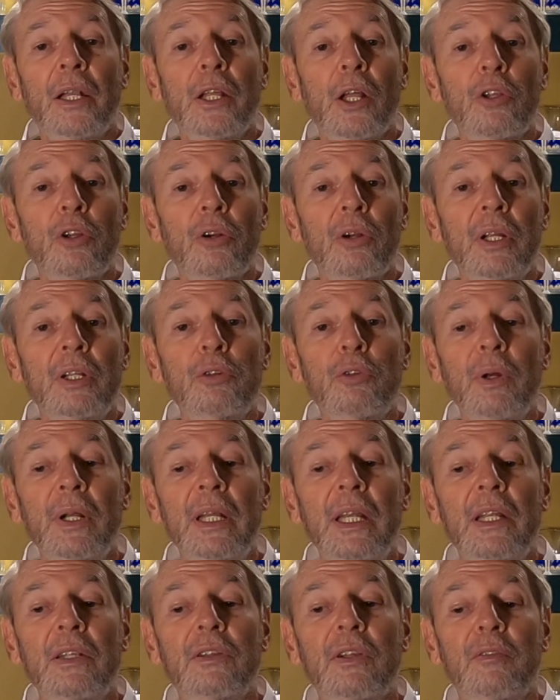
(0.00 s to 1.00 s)
Another
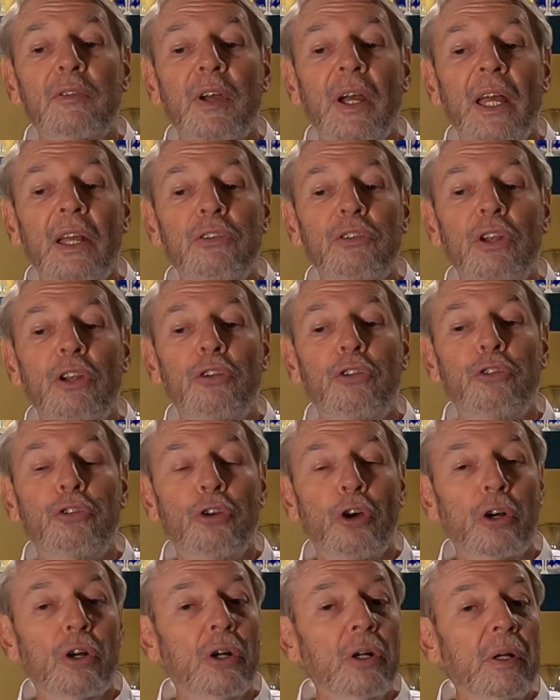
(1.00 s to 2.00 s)
ingredient of kaeshi is
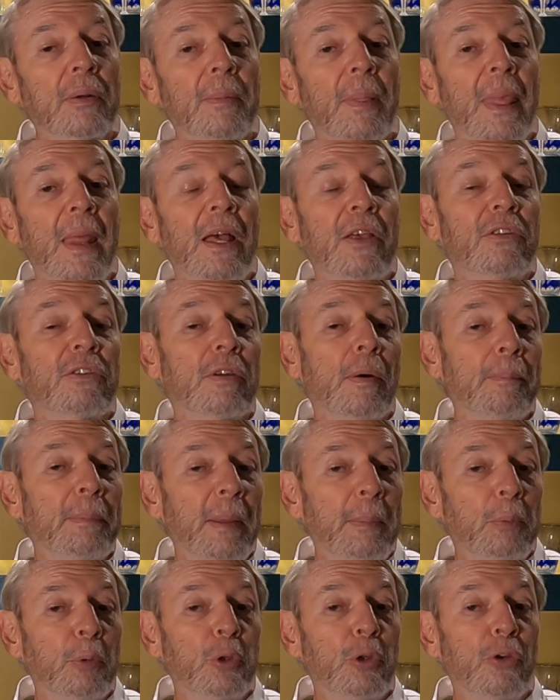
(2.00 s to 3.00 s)
sugar. Some
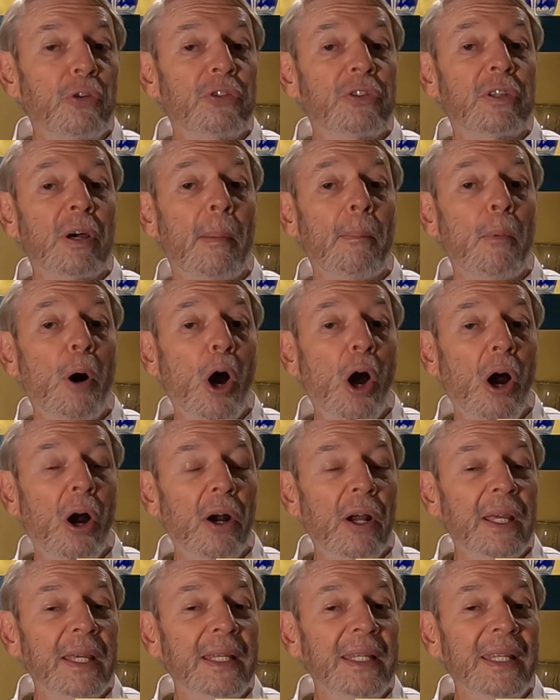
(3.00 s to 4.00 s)
people use
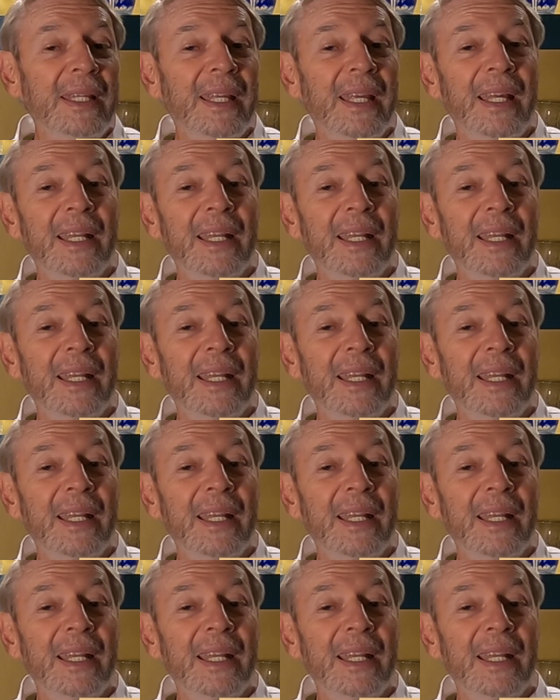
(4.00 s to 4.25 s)
tamari